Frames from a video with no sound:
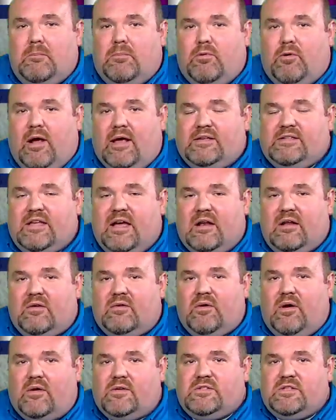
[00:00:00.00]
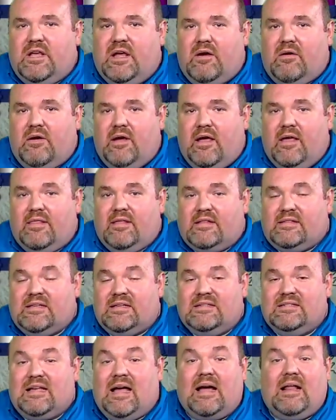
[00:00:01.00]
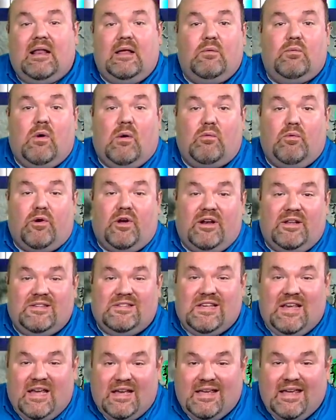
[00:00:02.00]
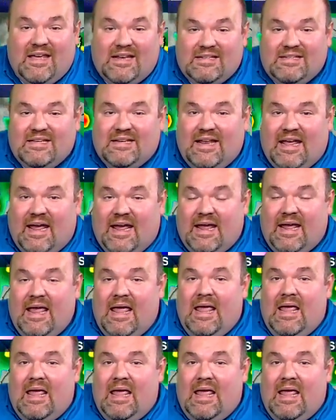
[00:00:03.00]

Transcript: breaks out across the area, and that's exactly what we're going to see again today.